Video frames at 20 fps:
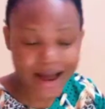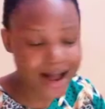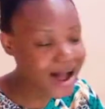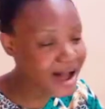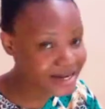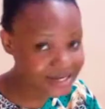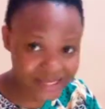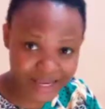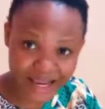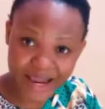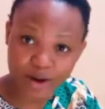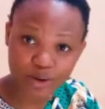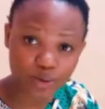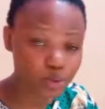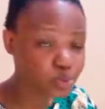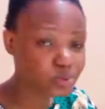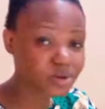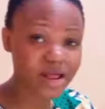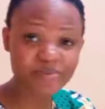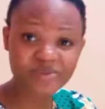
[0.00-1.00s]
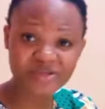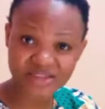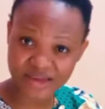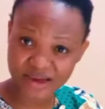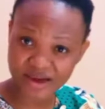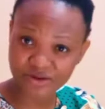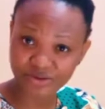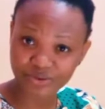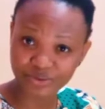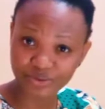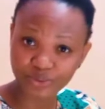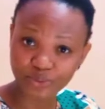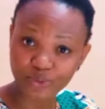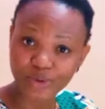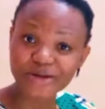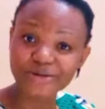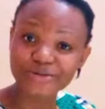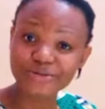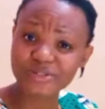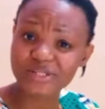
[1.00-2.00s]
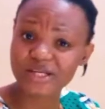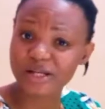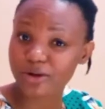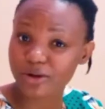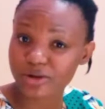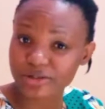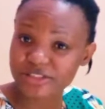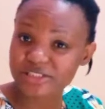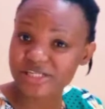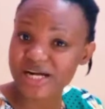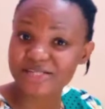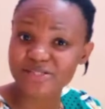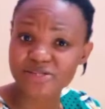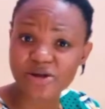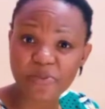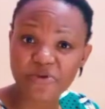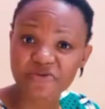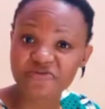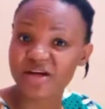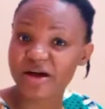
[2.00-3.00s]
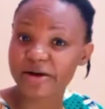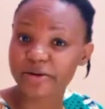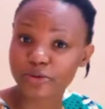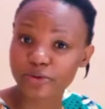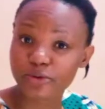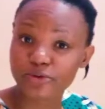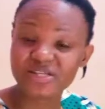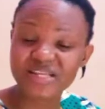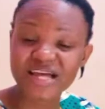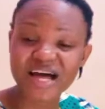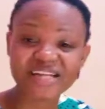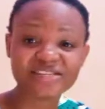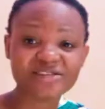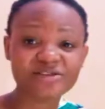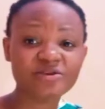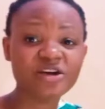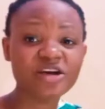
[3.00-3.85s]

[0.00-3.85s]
And let me tell you, when you do the laundry, there are some of the clothes that